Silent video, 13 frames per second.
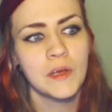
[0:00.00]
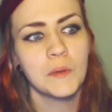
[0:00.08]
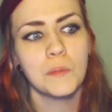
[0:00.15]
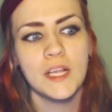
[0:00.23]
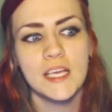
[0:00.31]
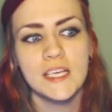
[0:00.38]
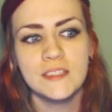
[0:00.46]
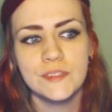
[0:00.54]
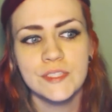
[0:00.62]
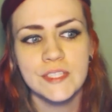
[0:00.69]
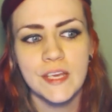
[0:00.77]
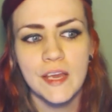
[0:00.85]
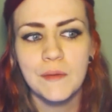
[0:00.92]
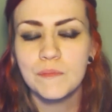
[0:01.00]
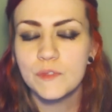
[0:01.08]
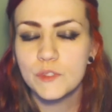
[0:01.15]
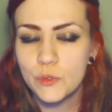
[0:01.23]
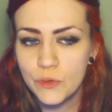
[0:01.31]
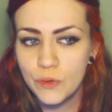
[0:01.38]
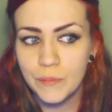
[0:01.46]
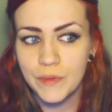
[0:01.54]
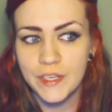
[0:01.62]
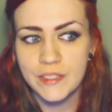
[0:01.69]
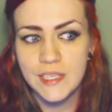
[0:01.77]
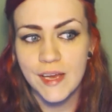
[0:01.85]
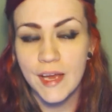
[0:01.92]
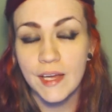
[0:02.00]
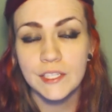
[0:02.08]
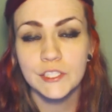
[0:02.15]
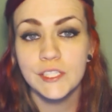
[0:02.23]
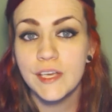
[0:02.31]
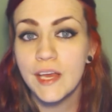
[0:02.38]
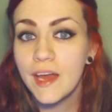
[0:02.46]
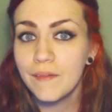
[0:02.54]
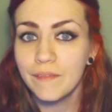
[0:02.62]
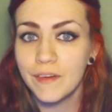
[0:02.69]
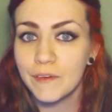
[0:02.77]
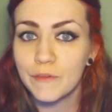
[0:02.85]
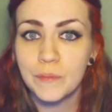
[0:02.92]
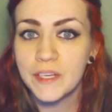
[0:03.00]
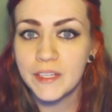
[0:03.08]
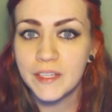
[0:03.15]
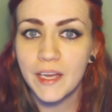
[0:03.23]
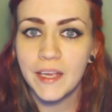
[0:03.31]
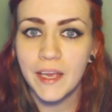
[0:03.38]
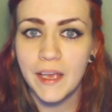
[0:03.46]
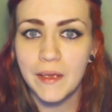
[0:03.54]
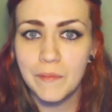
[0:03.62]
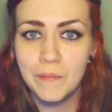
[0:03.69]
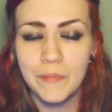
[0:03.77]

Planescape Torment. I actually have never played that game,